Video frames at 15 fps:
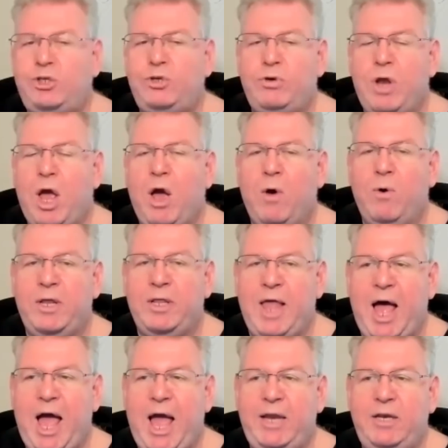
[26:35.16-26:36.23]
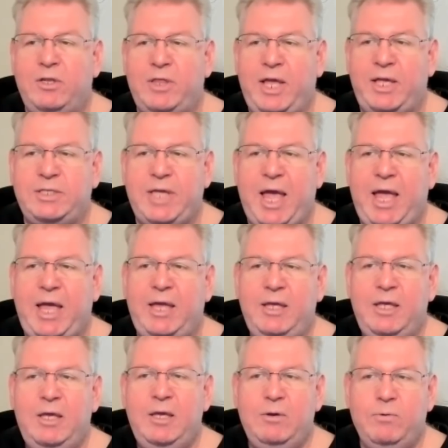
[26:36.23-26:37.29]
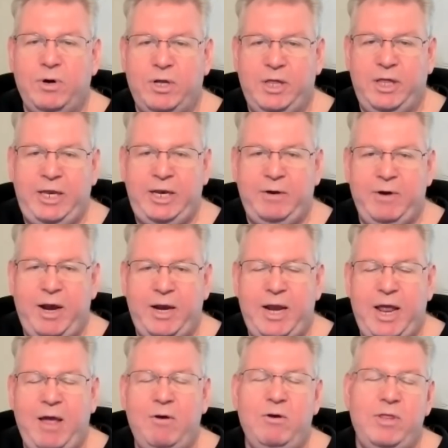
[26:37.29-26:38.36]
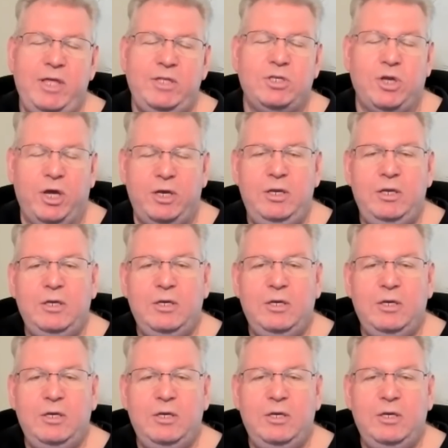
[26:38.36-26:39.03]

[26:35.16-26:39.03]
you know in line? Do they say we're cleaning right now? Oh, that's good.